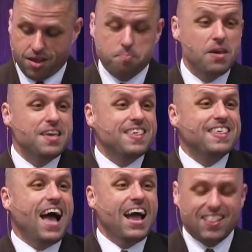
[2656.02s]
Be
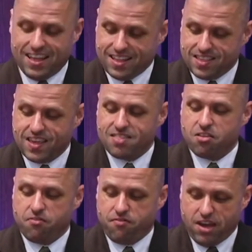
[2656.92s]
silence in
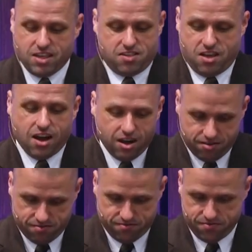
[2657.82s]
the face
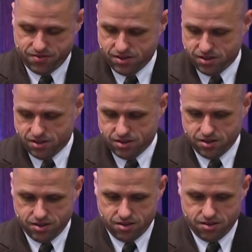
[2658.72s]
of
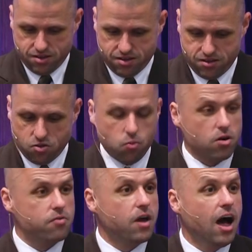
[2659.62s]
the
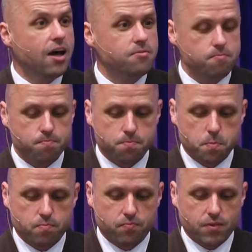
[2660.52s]
word of God.
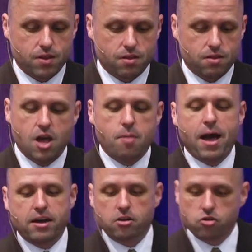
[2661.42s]

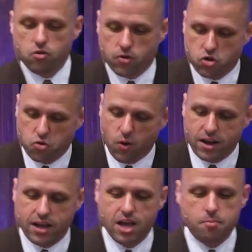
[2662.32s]
Habakkuk 2 verse
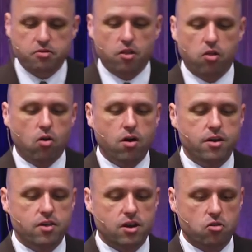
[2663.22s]
20, but the Lord
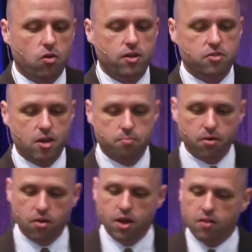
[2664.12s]
is in his holy
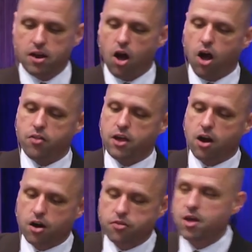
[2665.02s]
temple. Let all the
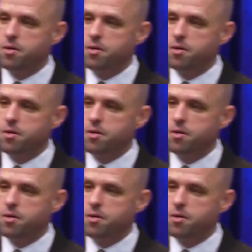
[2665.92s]
earth